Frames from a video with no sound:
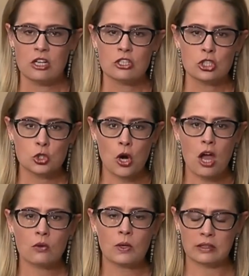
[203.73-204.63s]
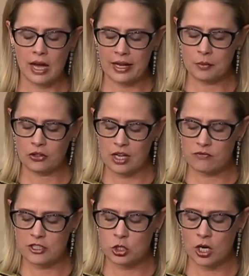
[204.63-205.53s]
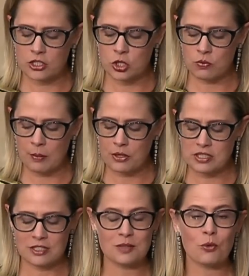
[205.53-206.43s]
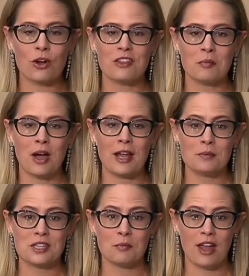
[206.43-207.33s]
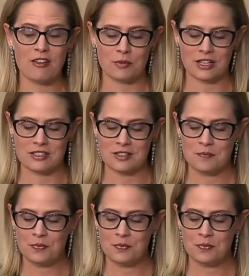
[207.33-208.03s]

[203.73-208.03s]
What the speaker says: Strong, reliable infrastructure represents more than pipes and pavement.